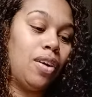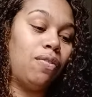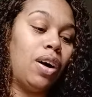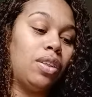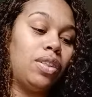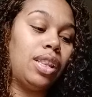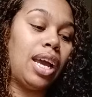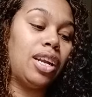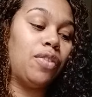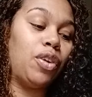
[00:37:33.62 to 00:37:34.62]
Follow the
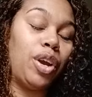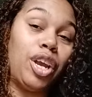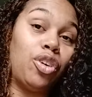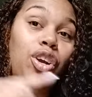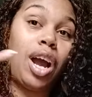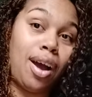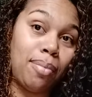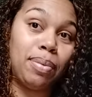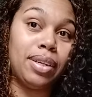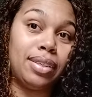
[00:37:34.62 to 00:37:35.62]
light of your inner
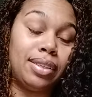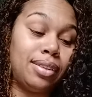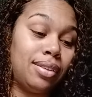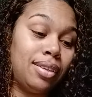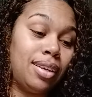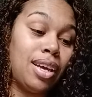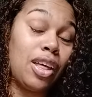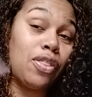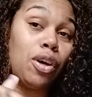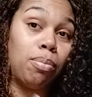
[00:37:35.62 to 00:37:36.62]
compass,
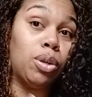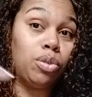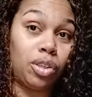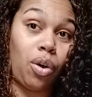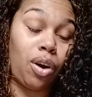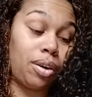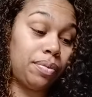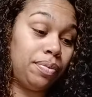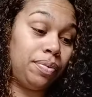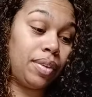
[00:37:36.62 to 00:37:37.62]
the blue star.
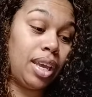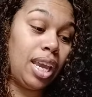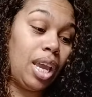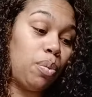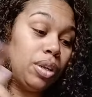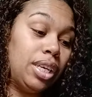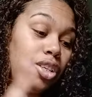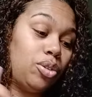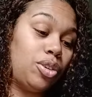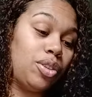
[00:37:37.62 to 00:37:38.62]
It will lead
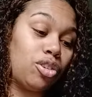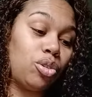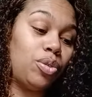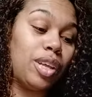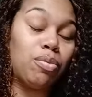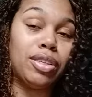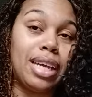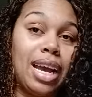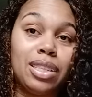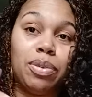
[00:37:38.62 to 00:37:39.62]
you to the truth that
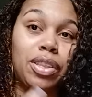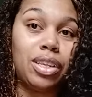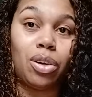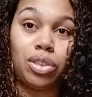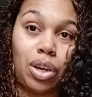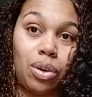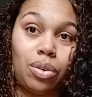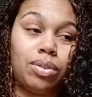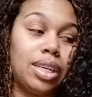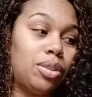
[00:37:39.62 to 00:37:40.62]
resides within your
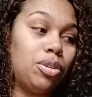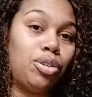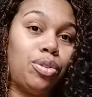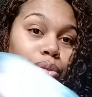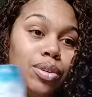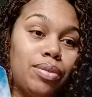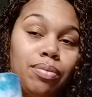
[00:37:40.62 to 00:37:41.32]
soul. That's what you're doing.